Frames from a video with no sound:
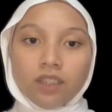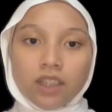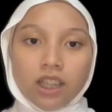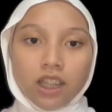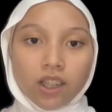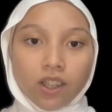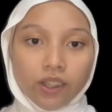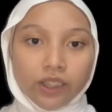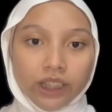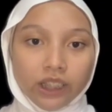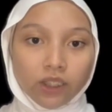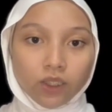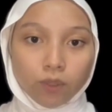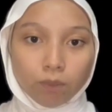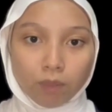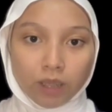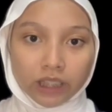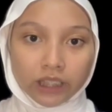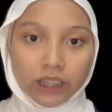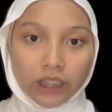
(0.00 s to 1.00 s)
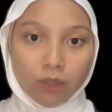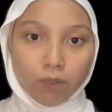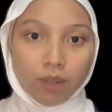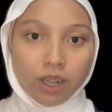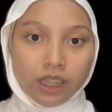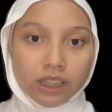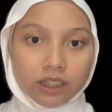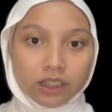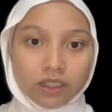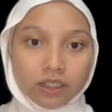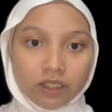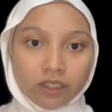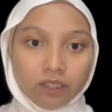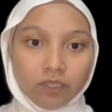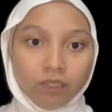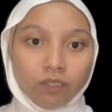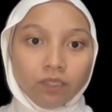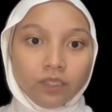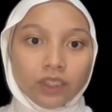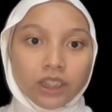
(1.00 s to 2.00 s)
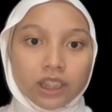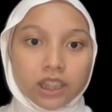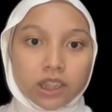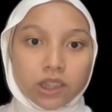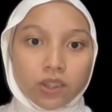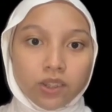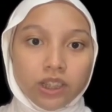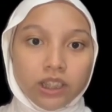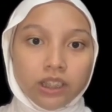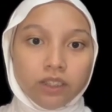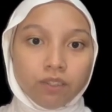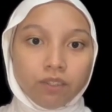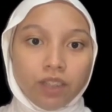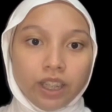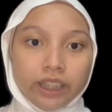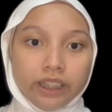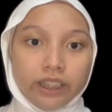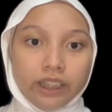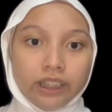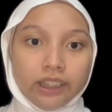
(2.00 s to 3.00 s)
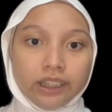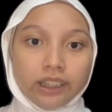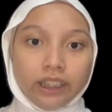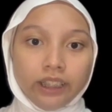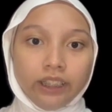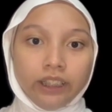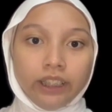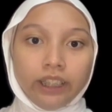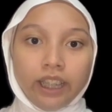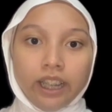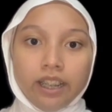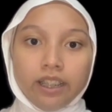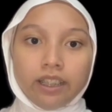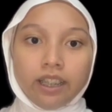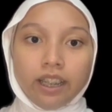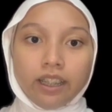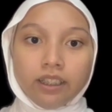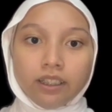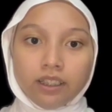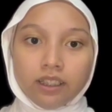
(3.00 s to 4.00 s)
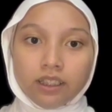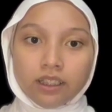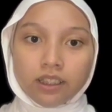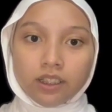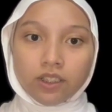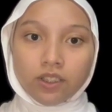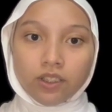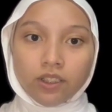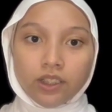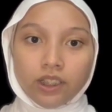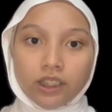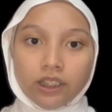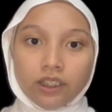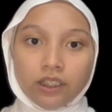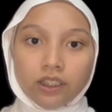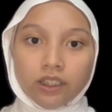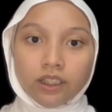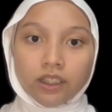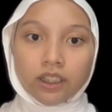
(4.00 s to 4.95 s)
According to Marty Barrister, a student findings indicate that the student